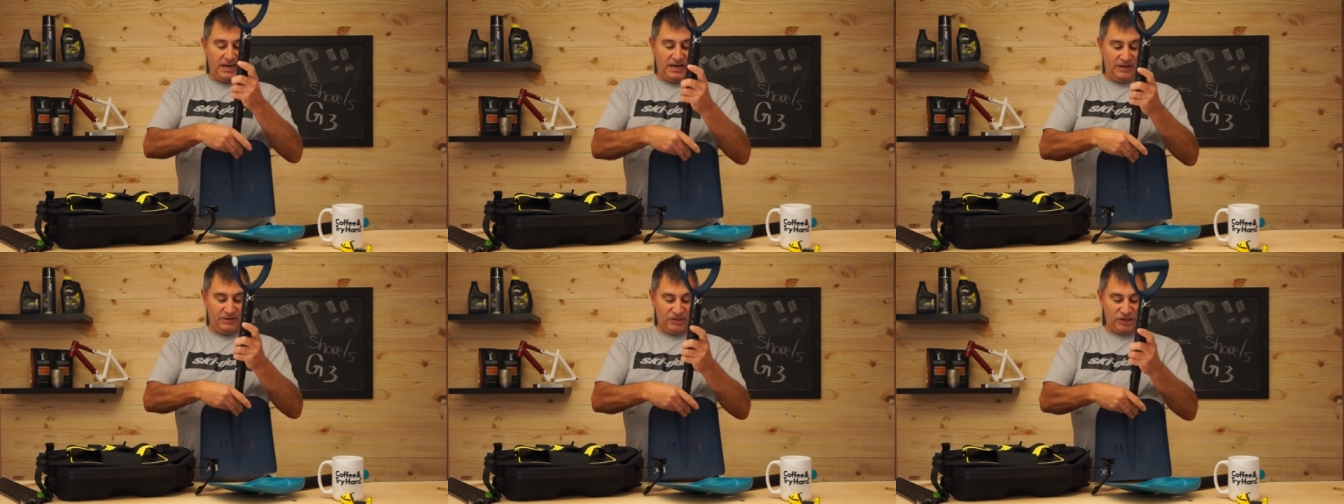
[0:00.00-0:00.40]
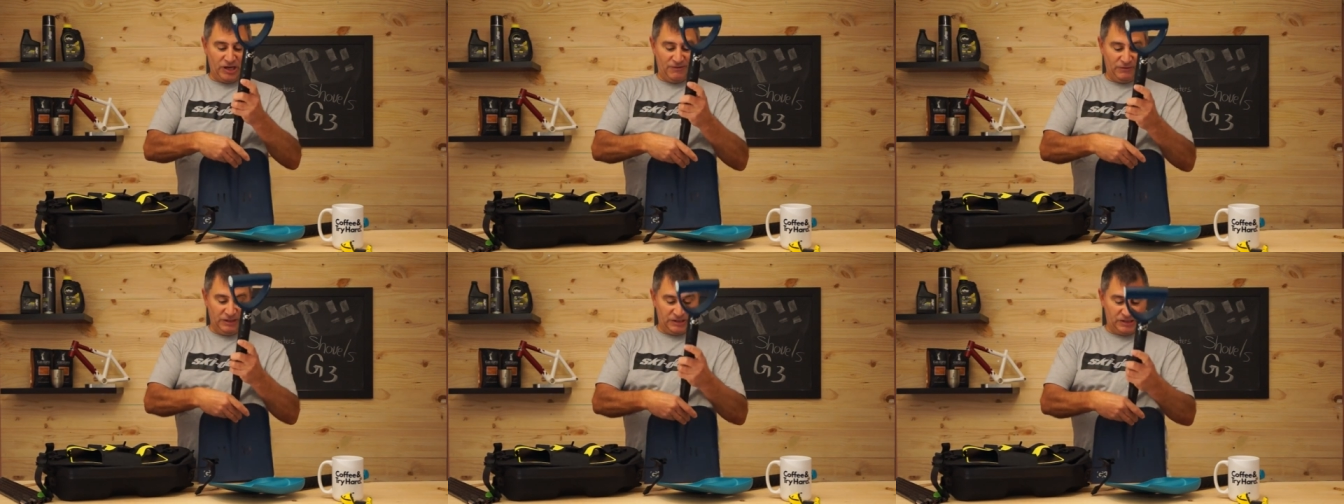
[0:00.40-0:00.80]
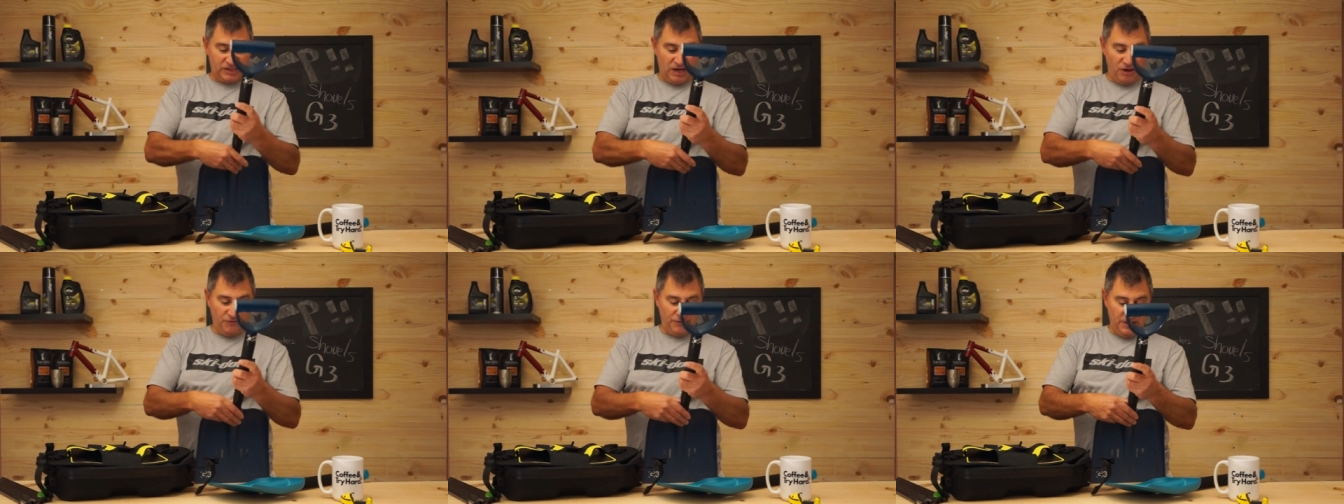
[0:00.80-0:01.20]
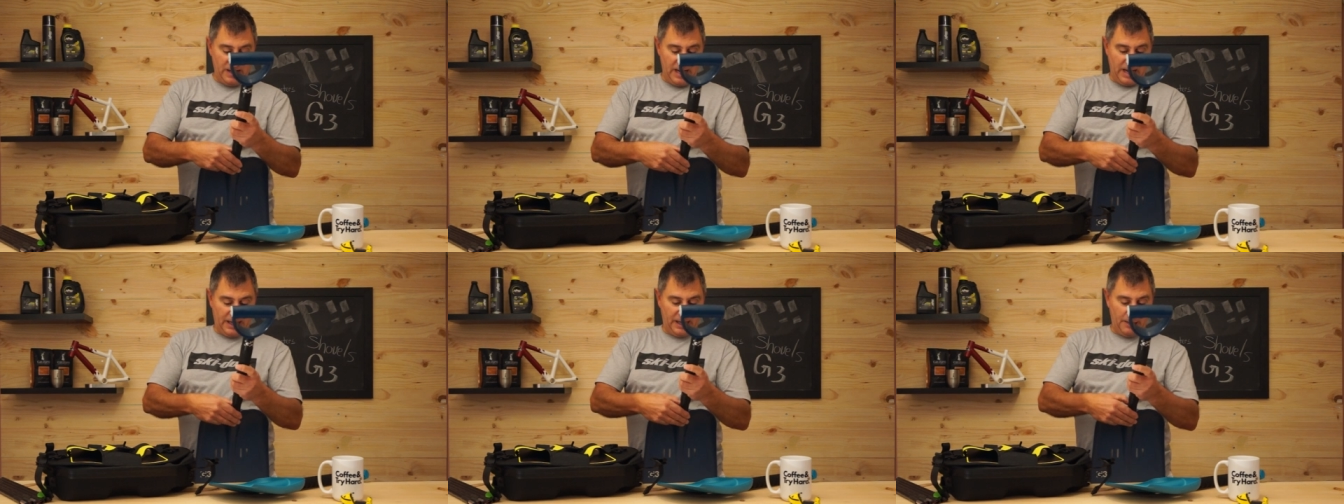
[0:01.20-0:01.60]
uh, the shovel itself.
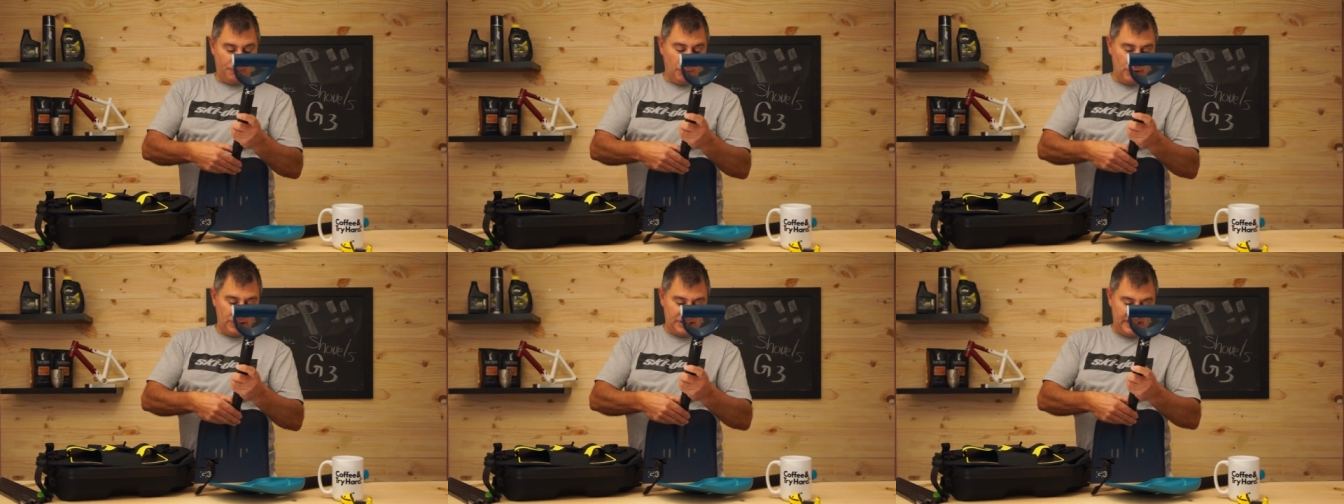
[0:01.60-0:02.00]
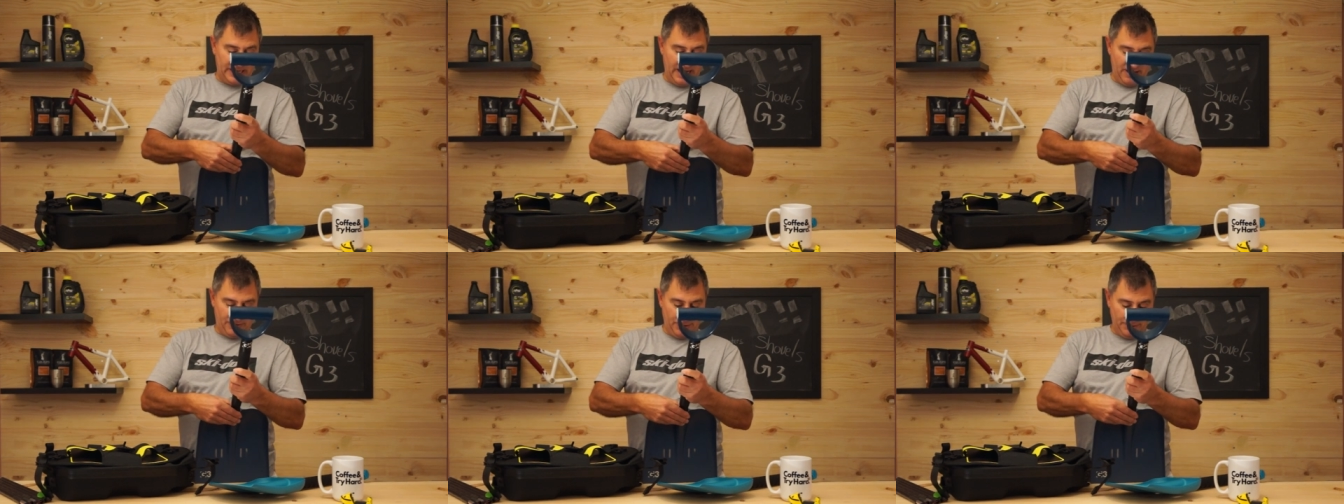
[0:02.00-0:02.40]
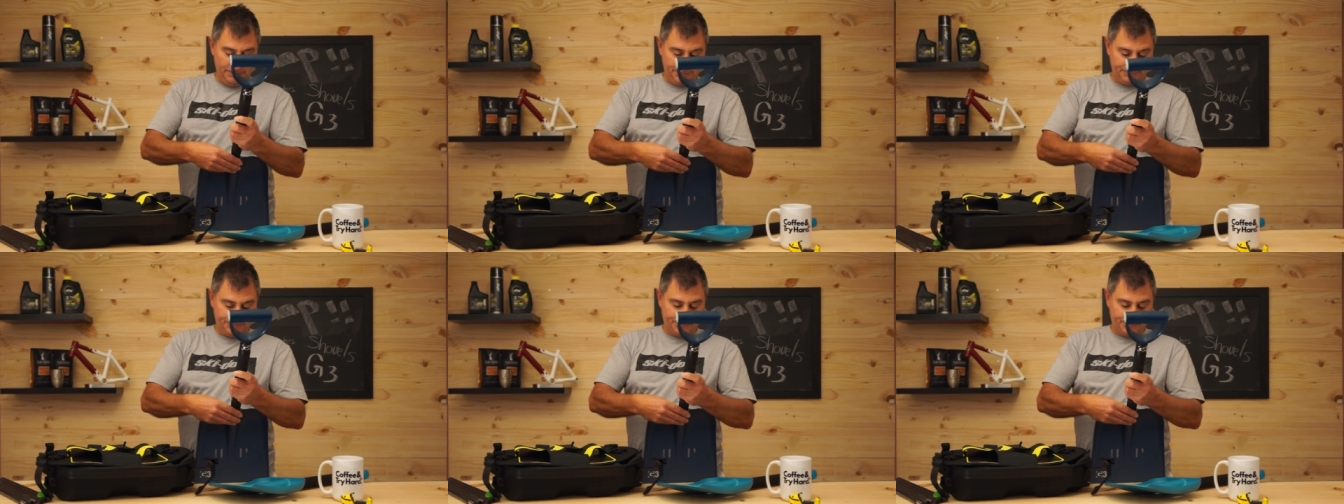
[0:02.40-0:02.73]
I'm gonna put it together.